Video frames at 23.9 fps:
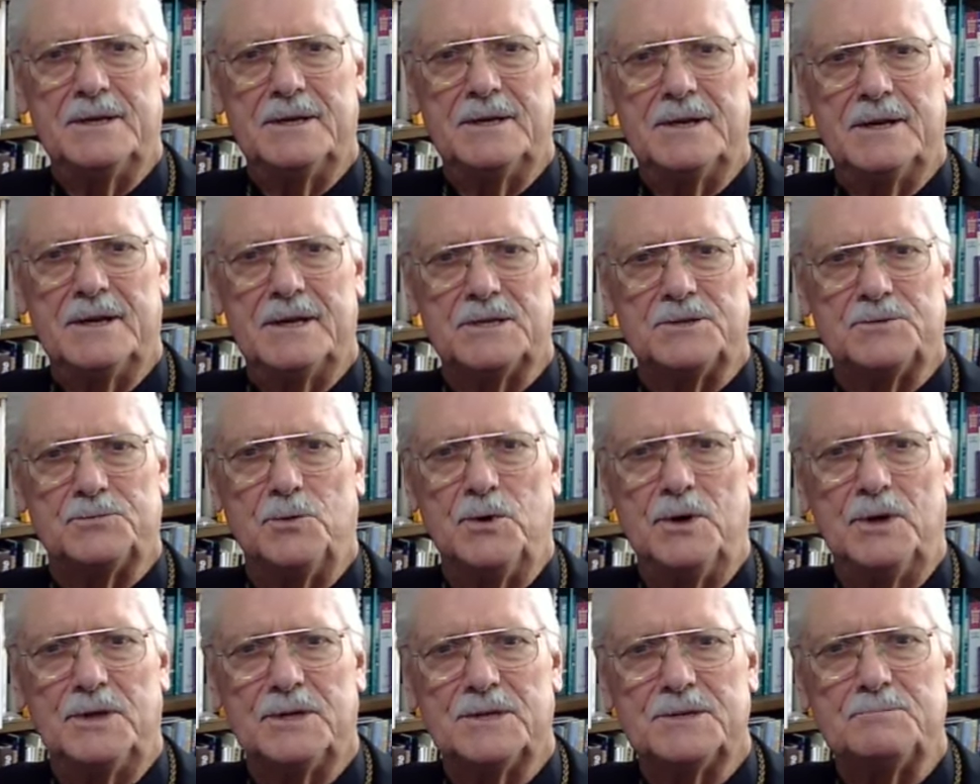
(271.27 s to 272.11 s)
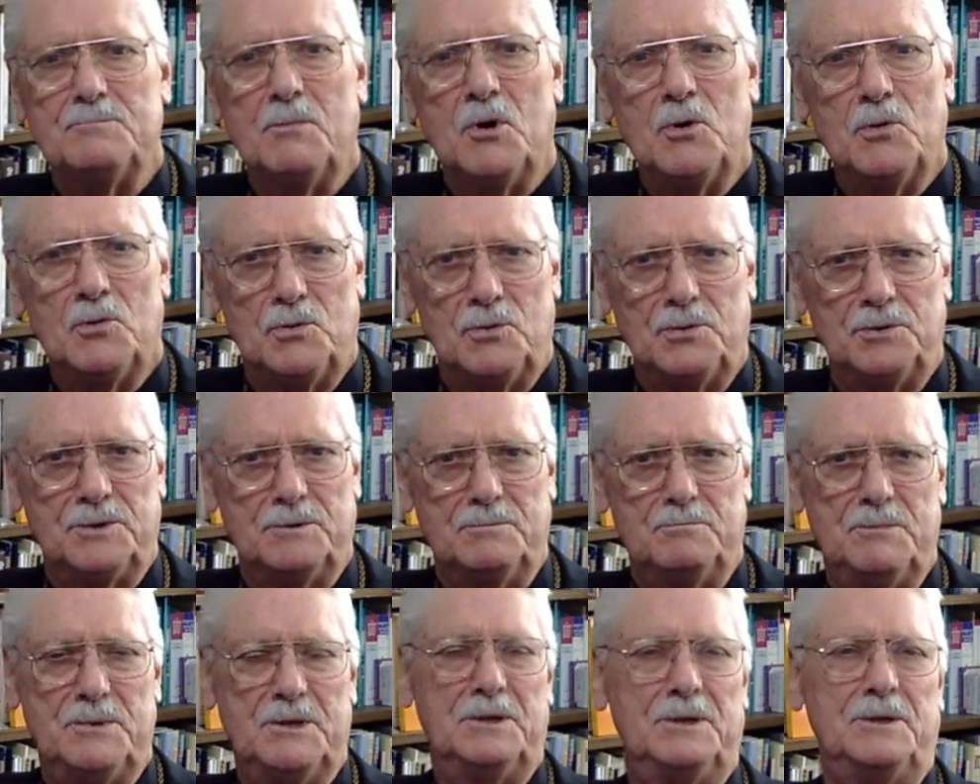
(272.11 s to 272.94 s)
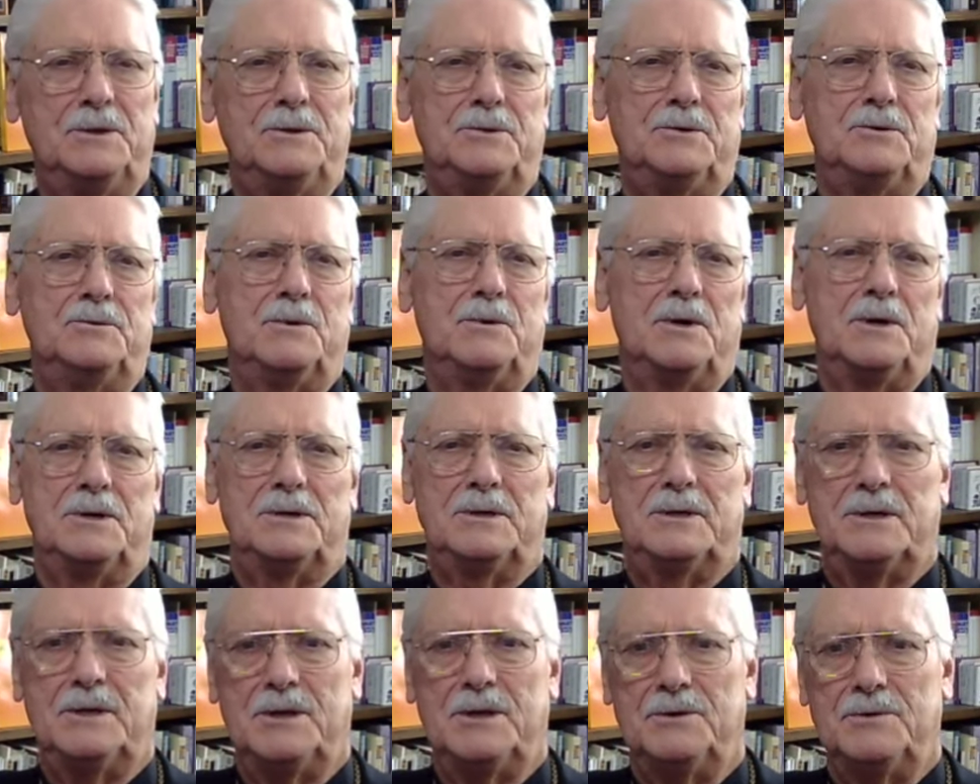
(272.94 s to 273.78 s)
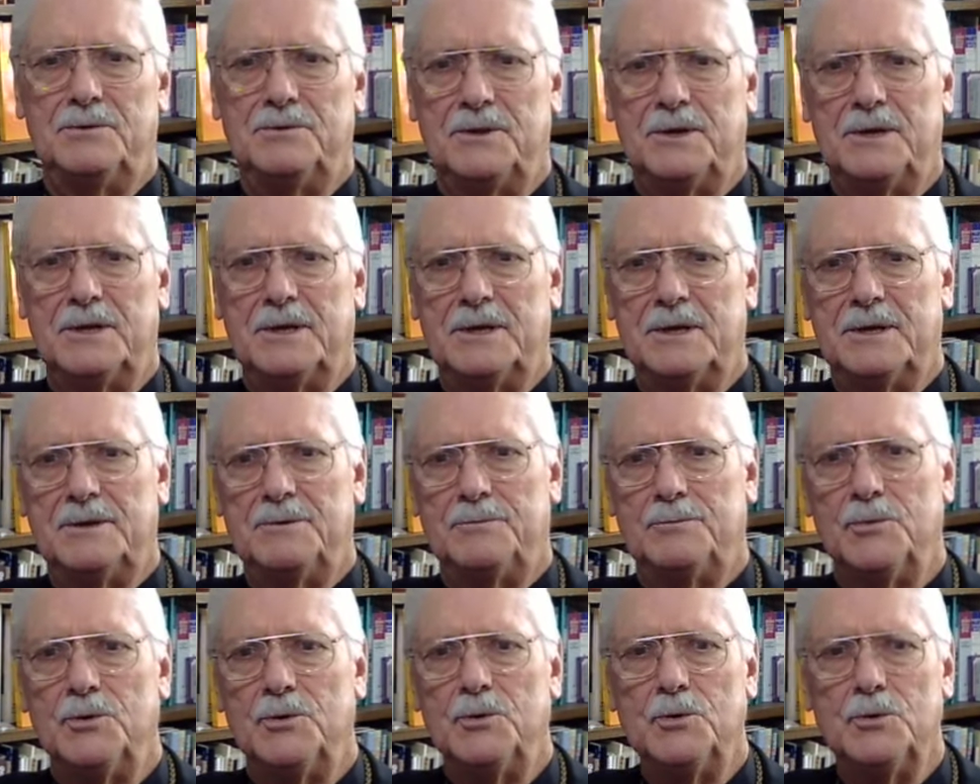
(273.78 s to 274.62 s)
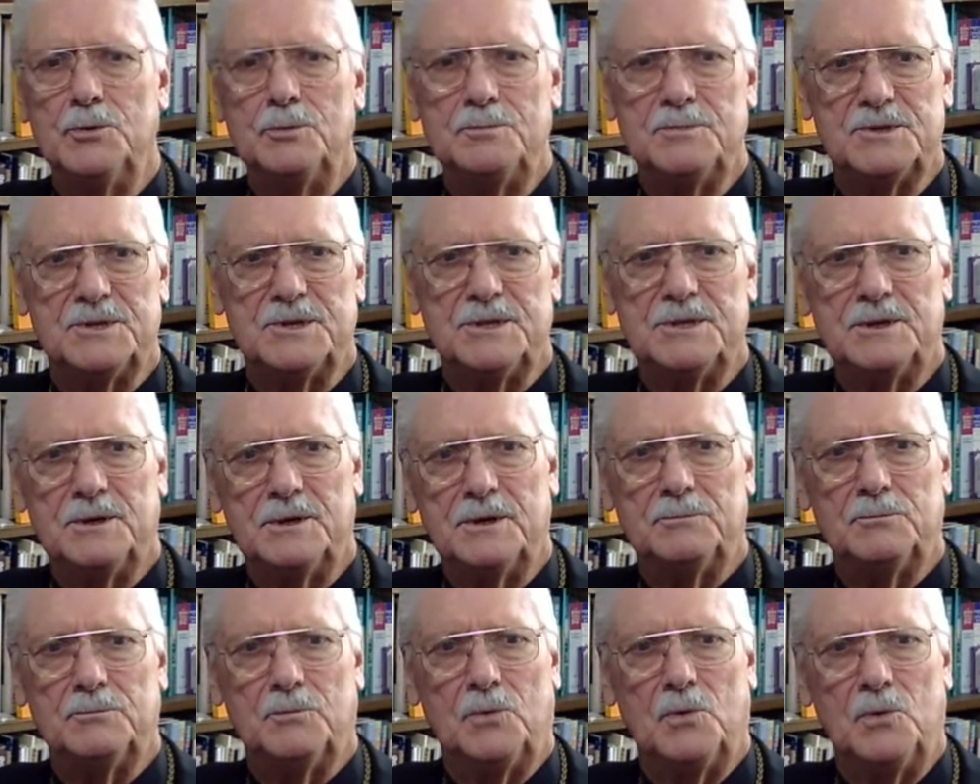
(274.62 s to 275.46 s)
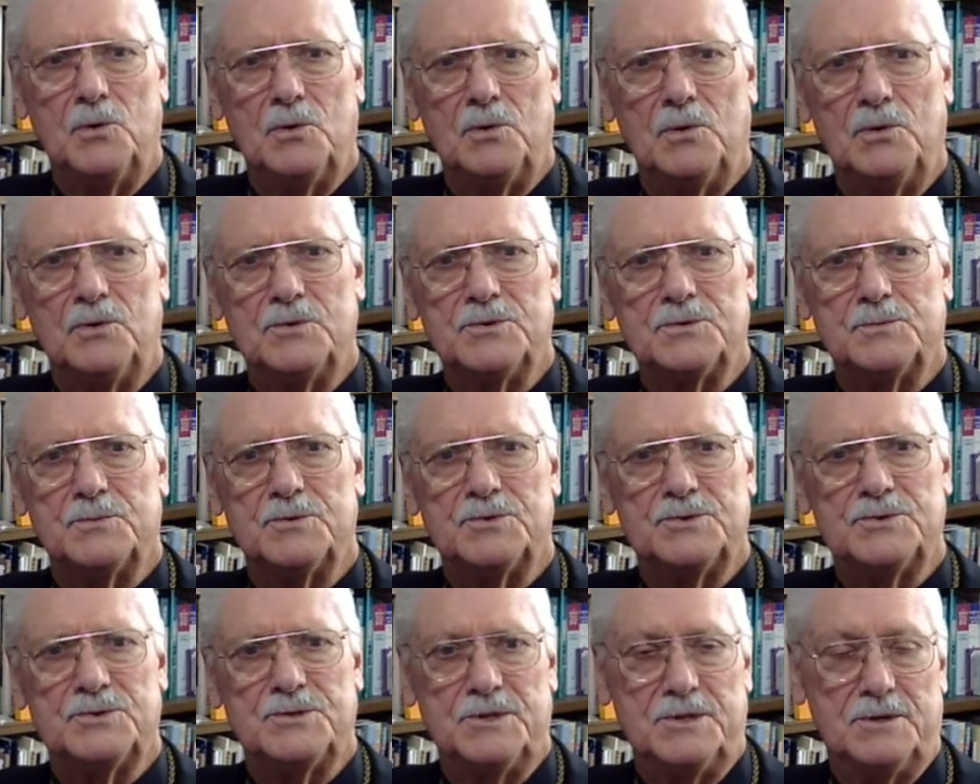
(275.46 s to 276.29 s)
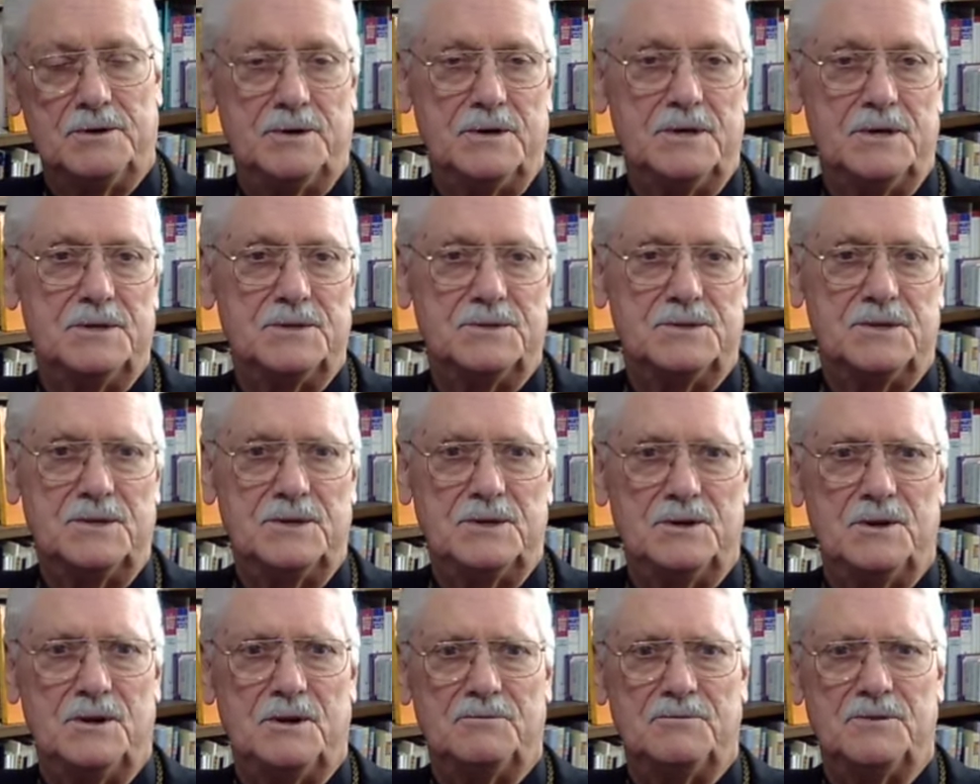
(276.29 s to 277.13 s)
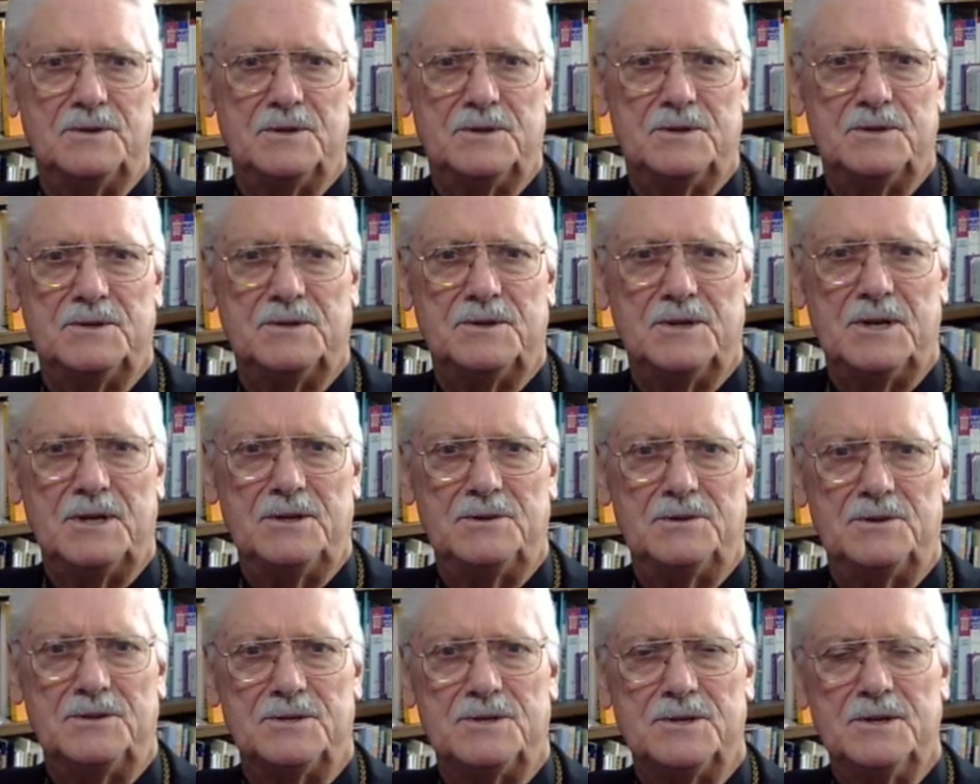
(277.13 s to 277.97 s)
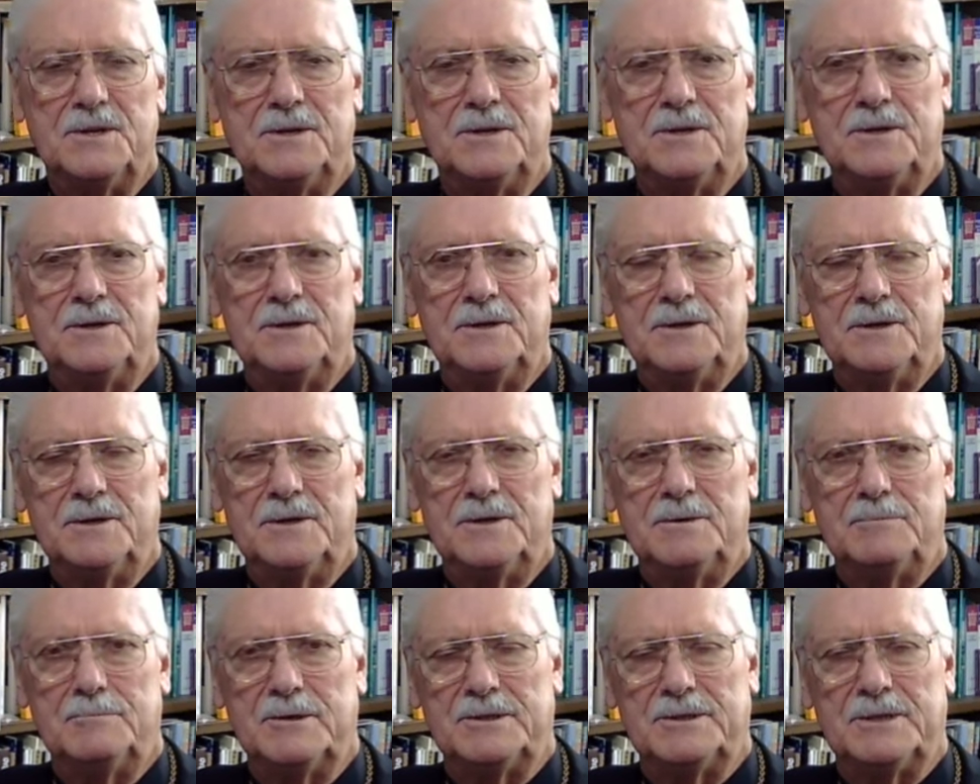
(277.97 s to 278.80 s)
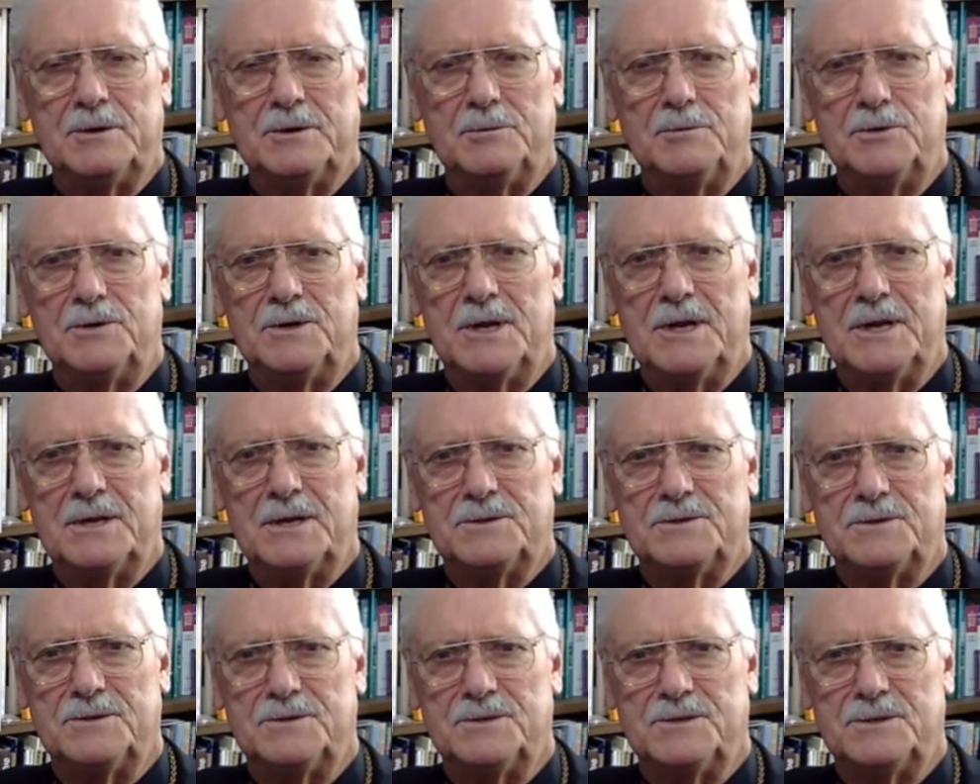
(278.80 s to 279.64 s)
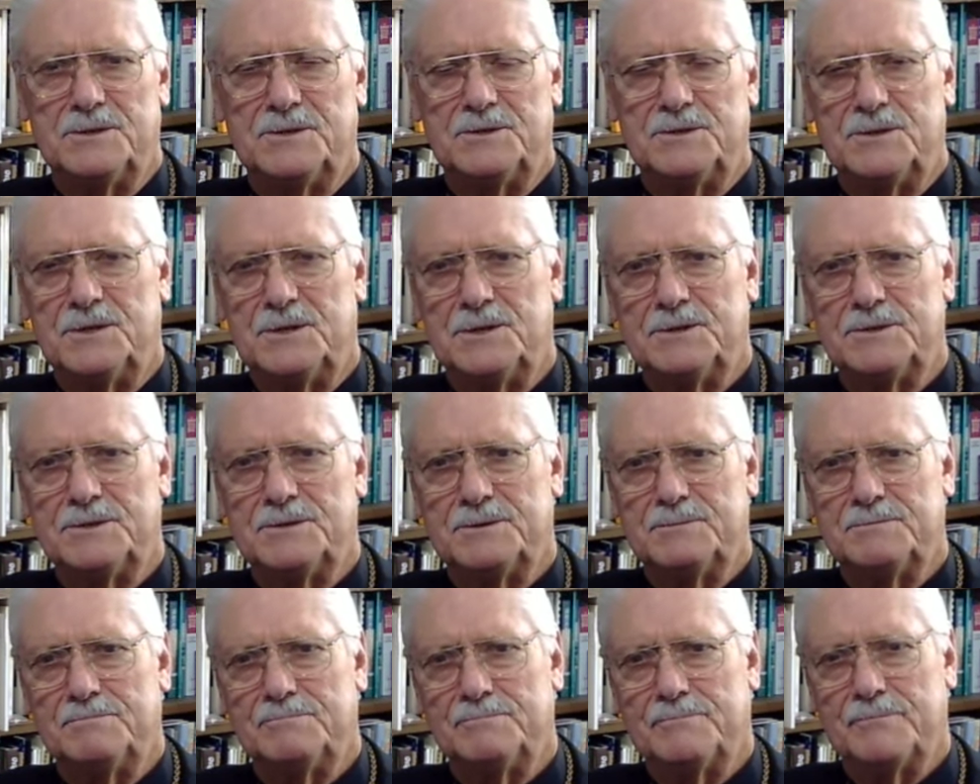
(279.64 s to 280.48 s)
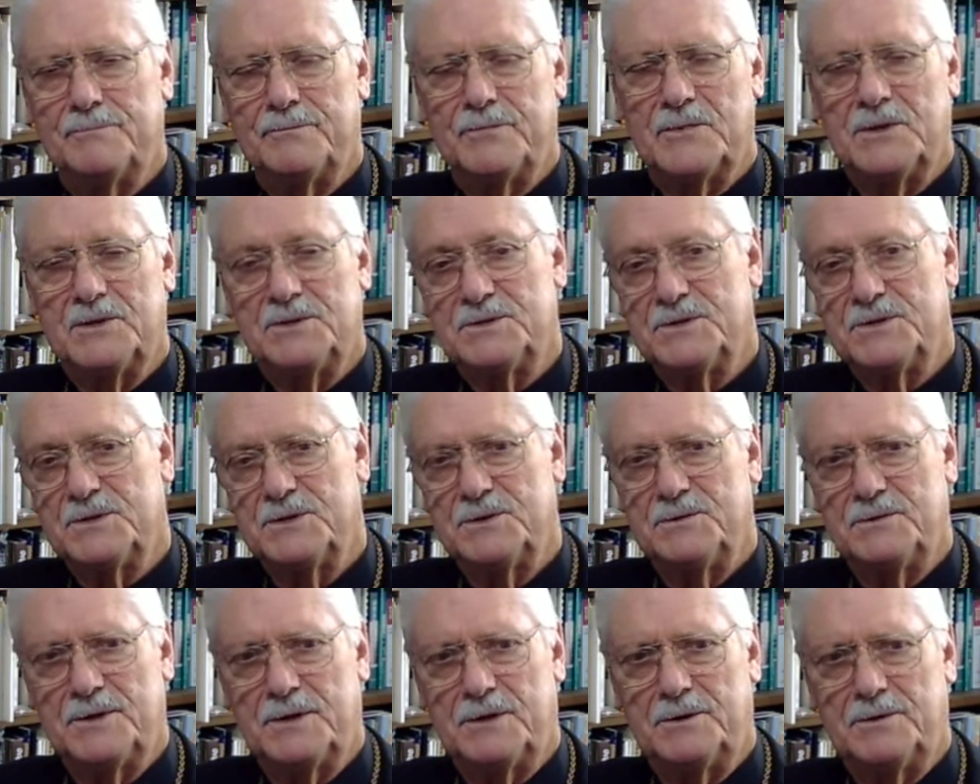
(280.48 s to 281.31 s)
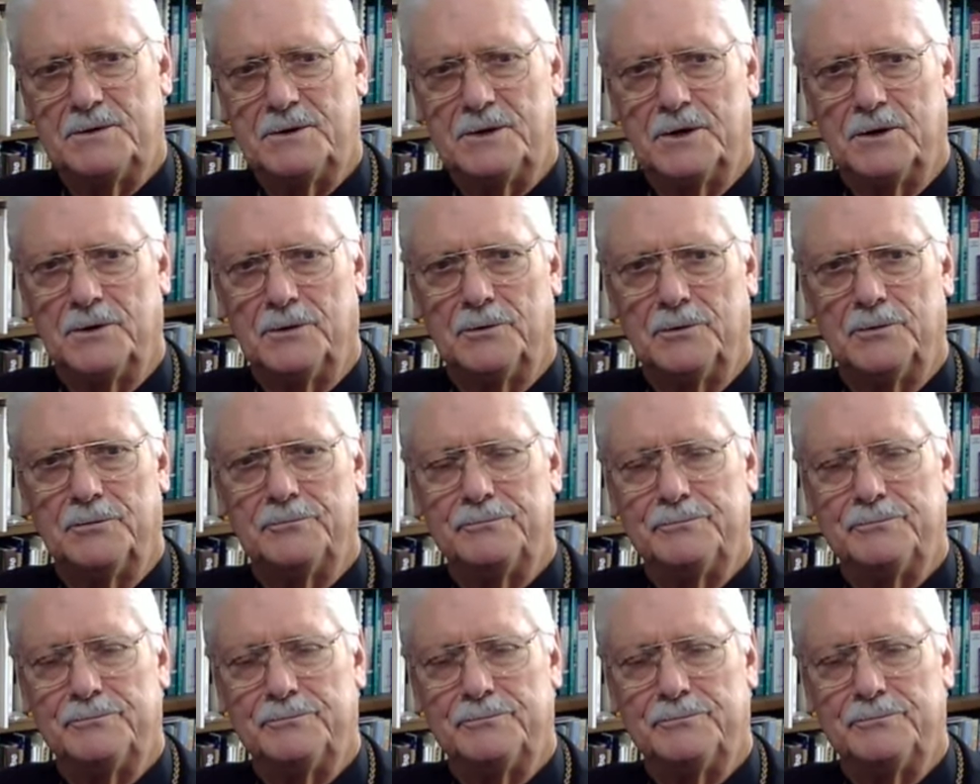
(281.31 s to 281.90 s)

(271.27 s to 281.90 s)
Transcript: as well as mold and mildew on clothing, in rooms, and on walls, were serious and often contagious, but they weren't Hansen's disease. So there you go.